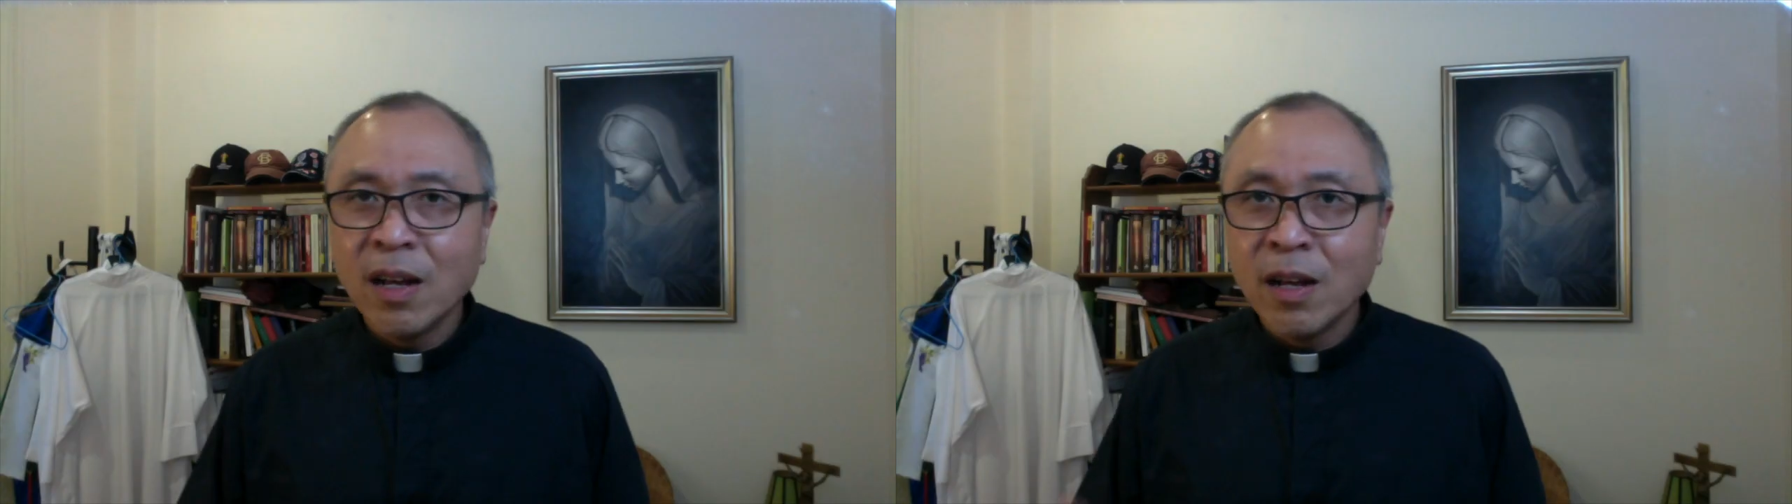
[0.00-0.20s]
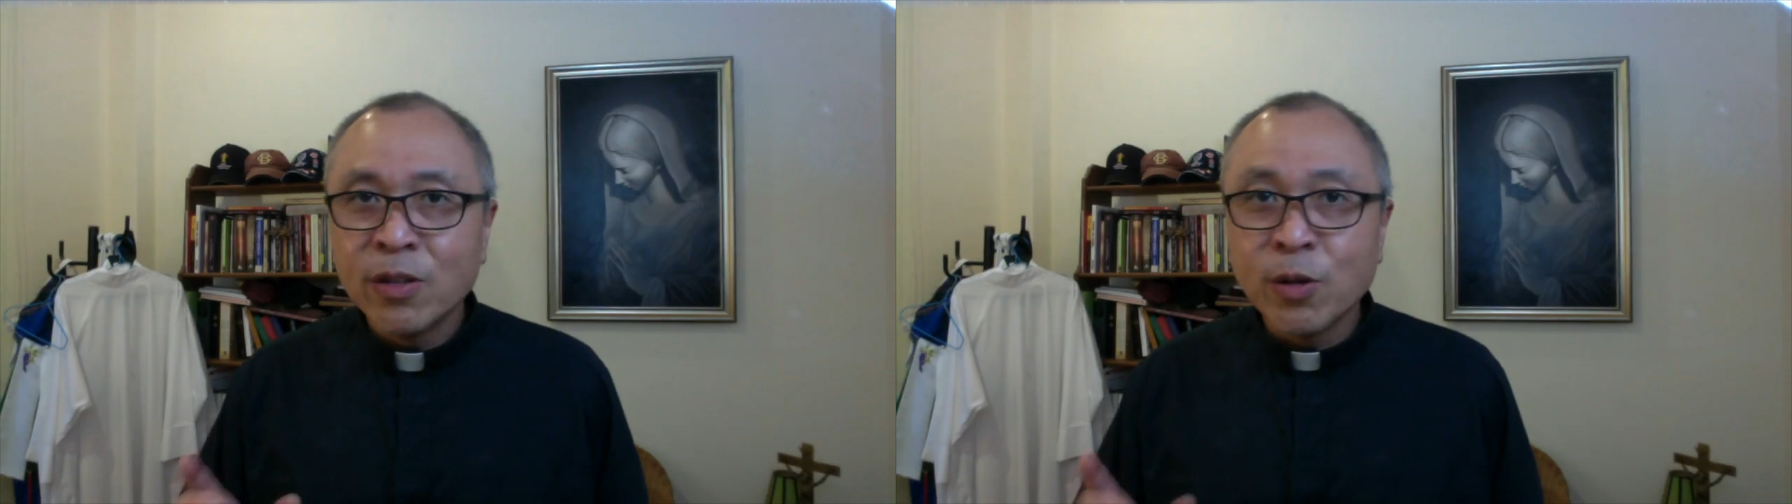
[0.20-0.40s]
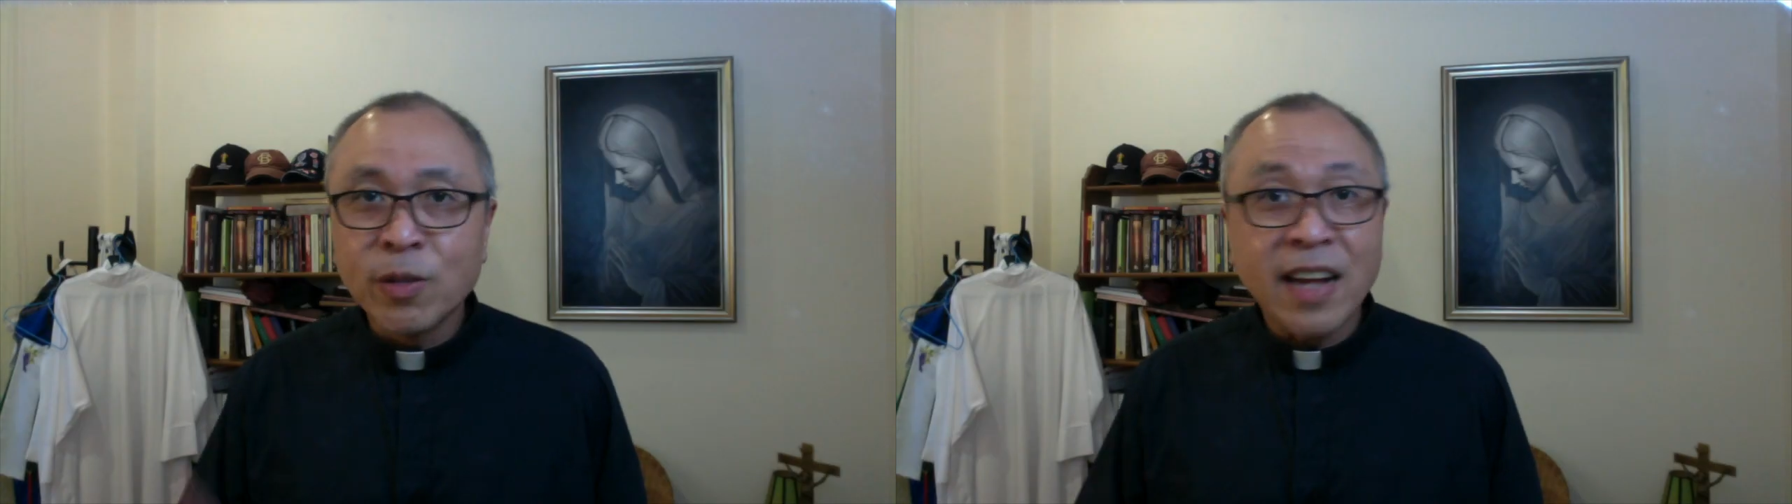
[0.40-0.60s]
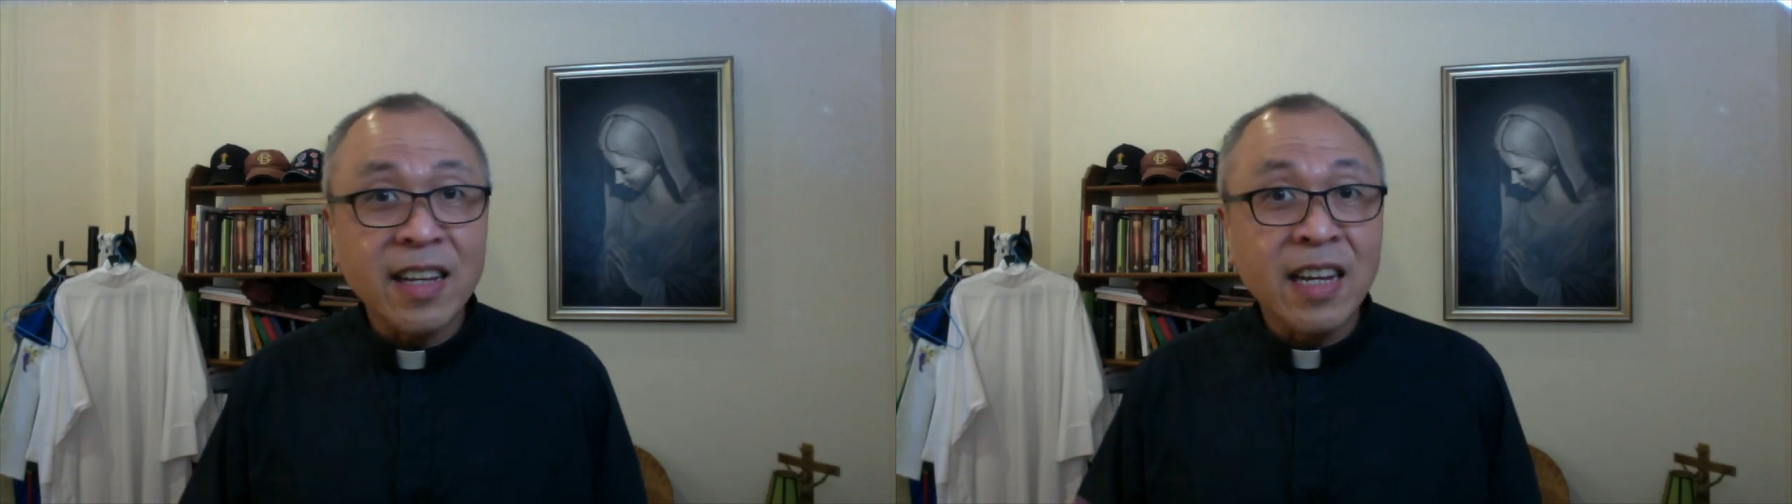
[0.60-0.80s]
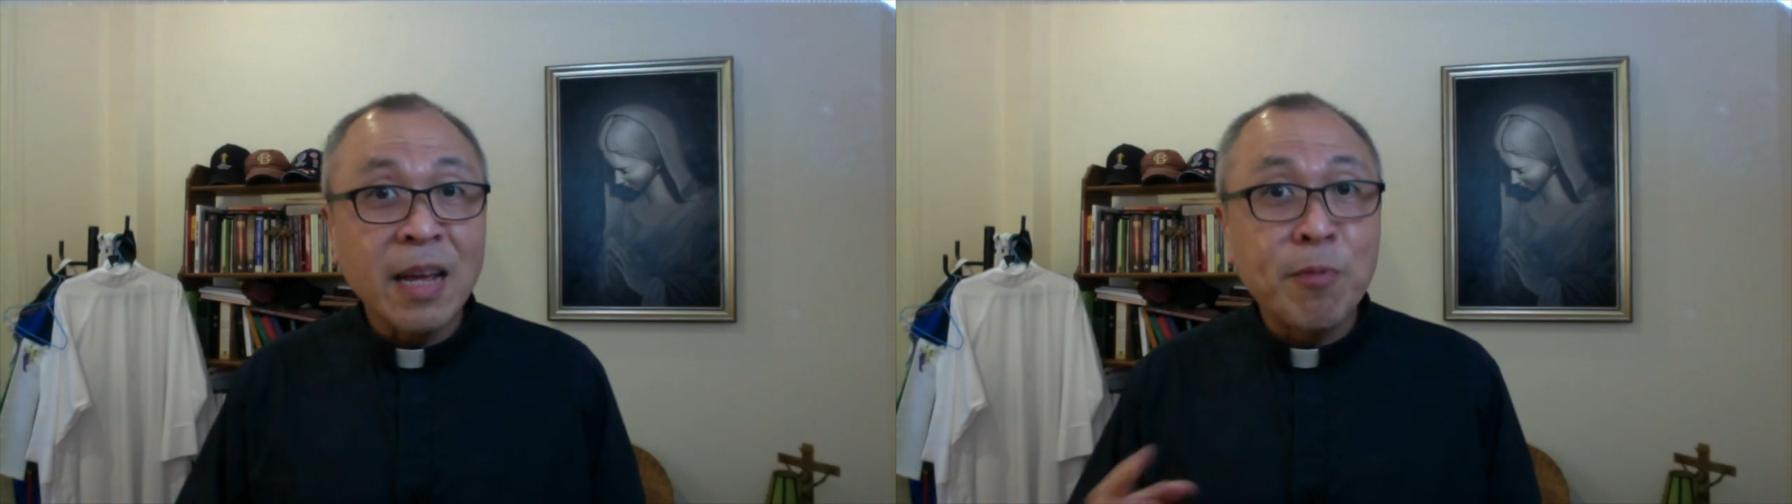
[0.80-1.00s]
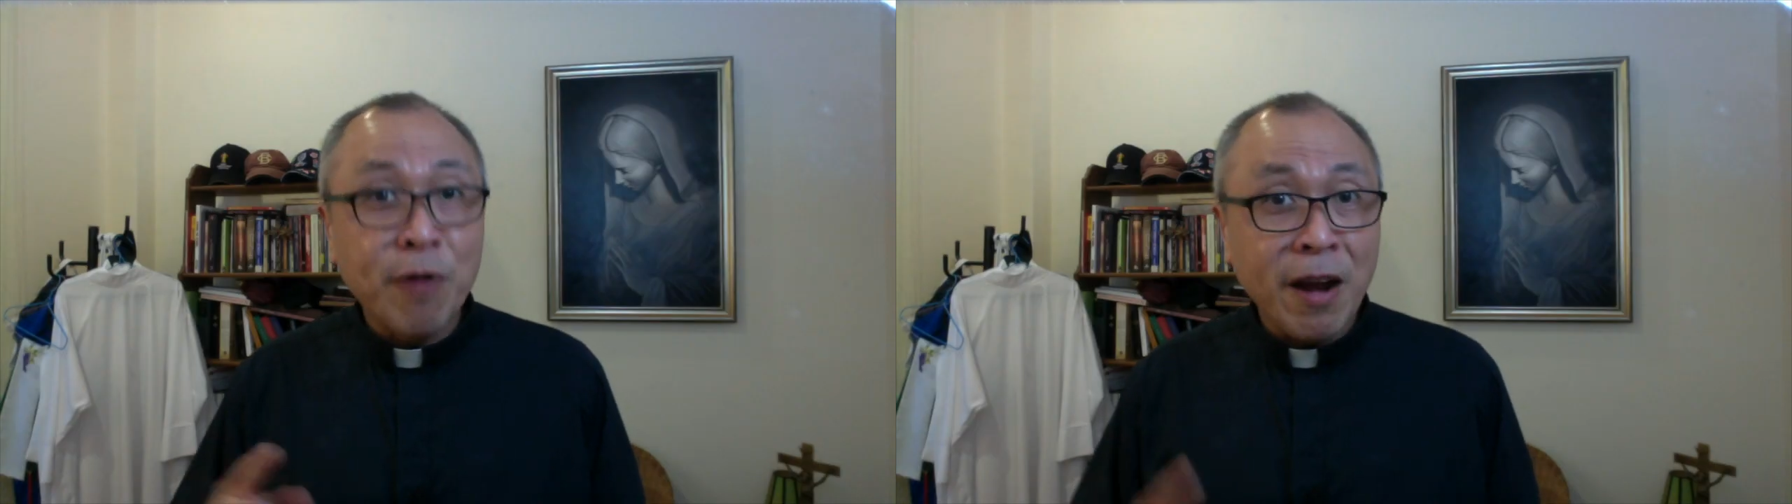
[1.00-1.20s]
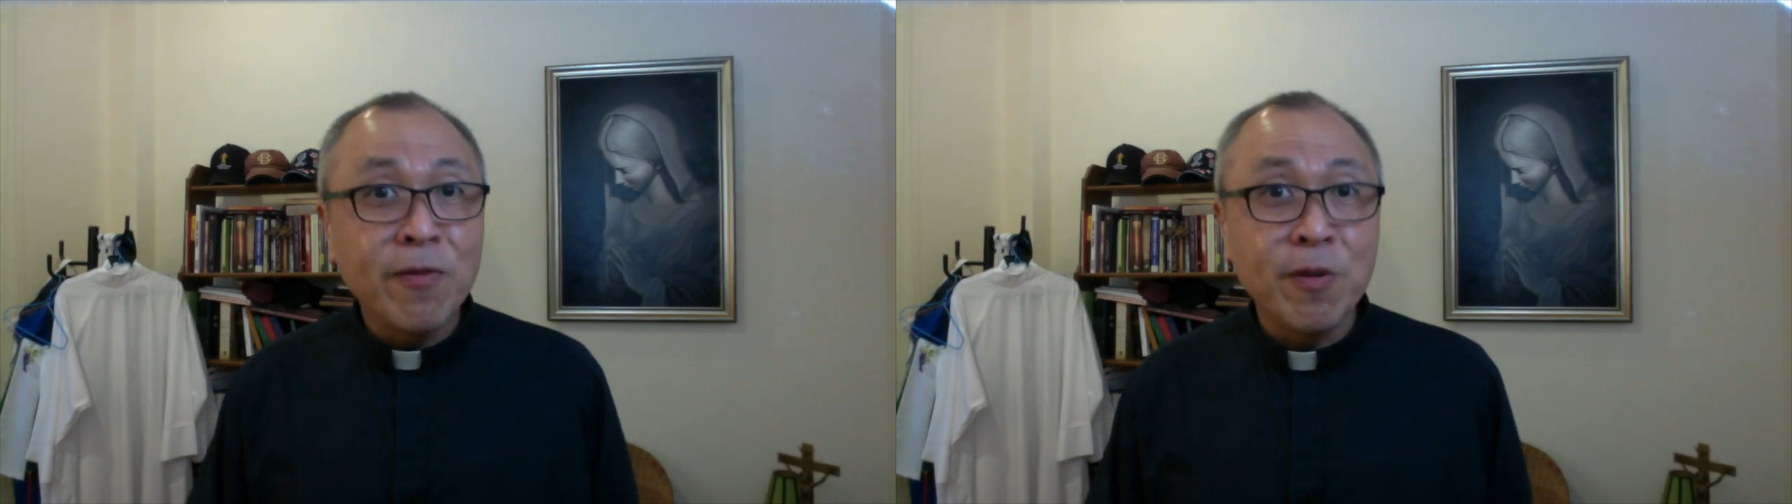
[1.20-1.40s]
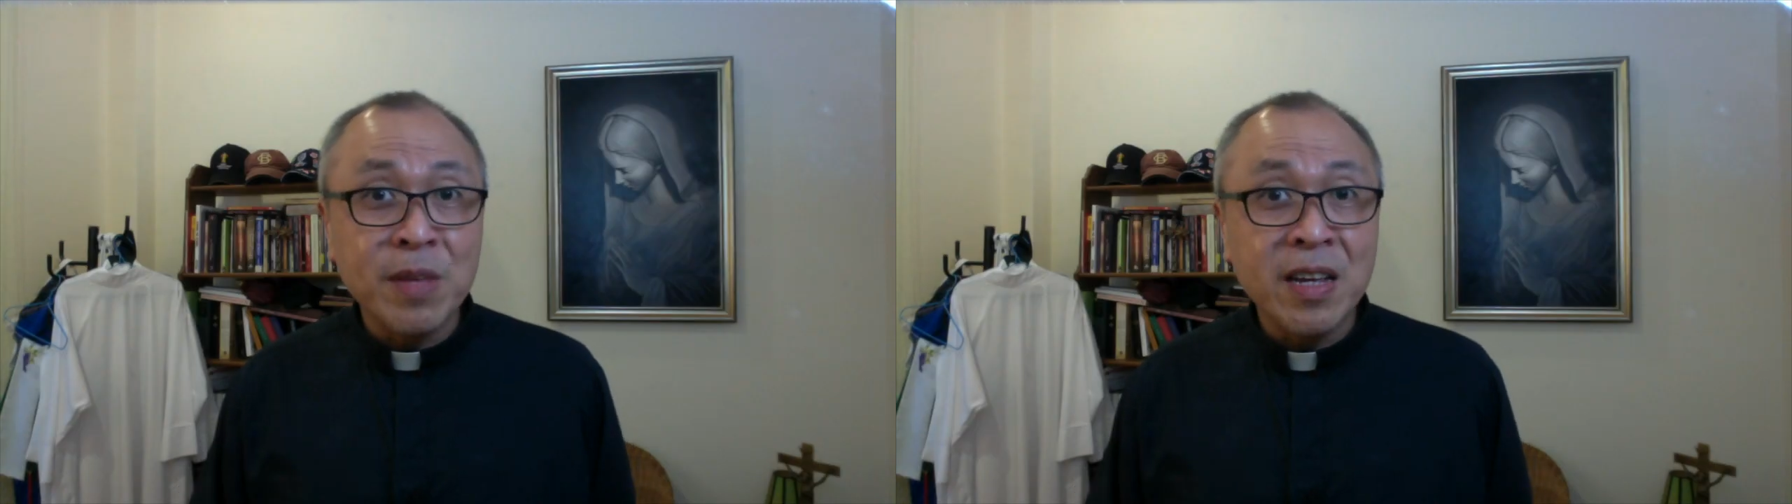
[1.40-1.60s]
so that he can pray
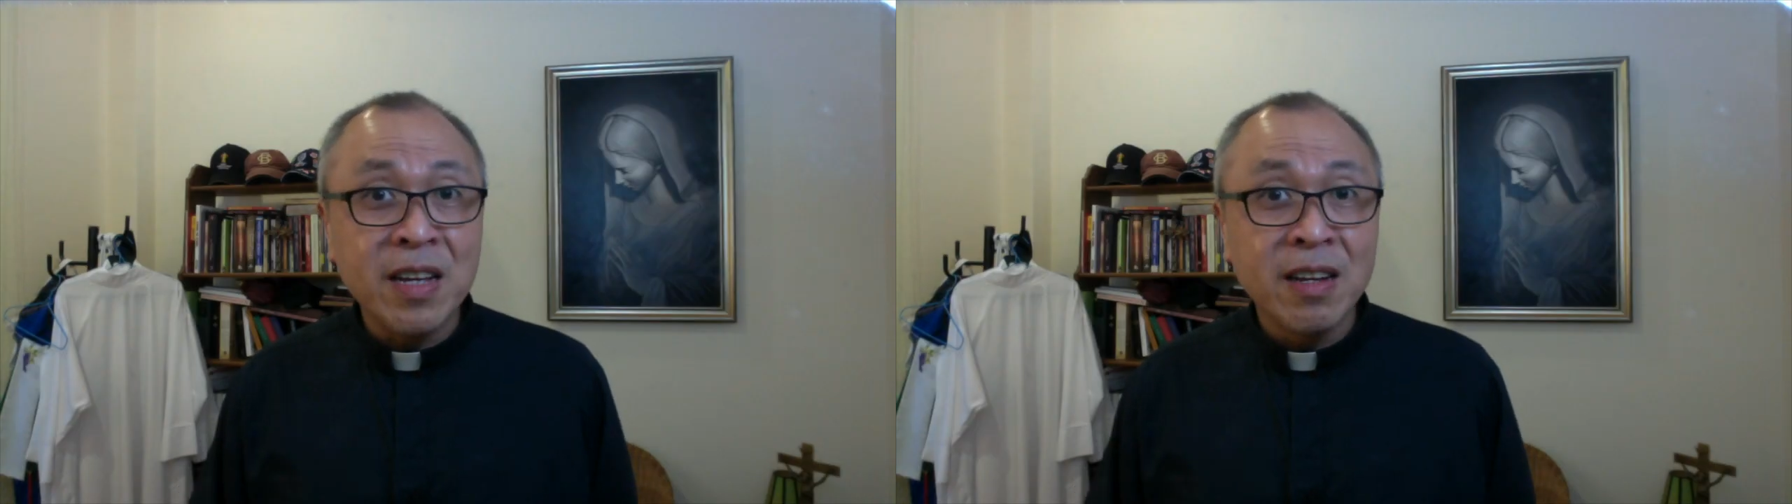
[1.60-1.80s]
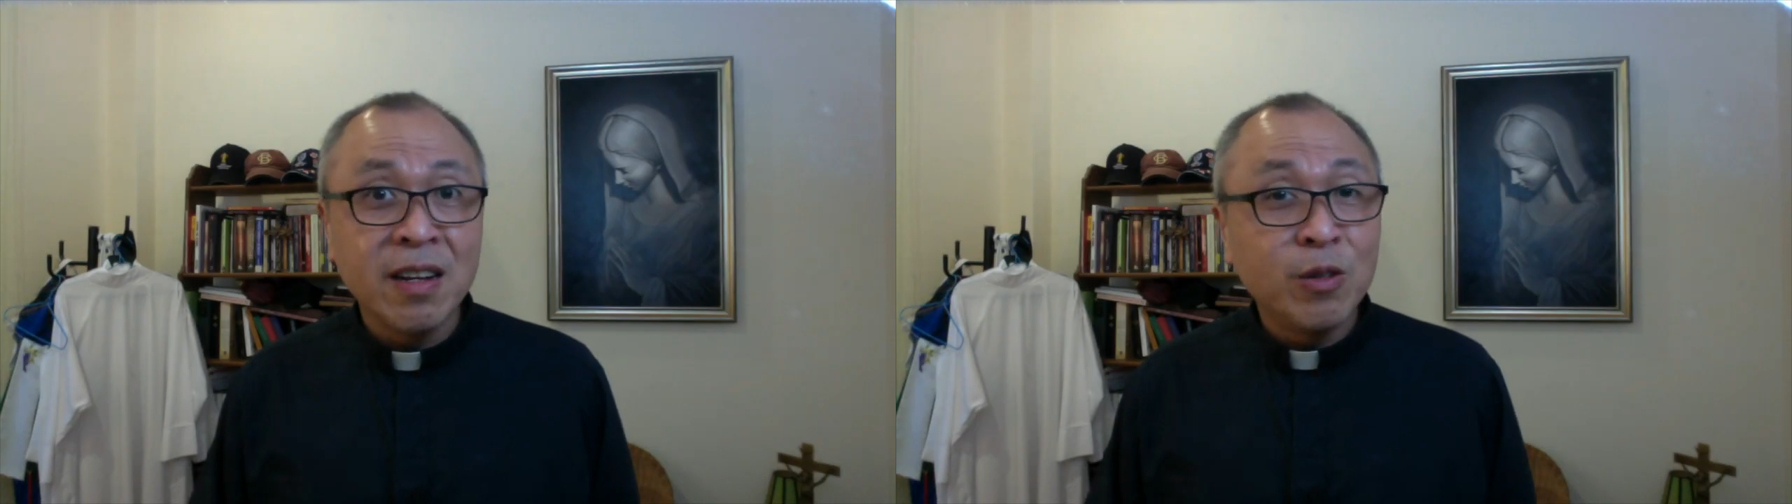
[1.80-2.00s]
for me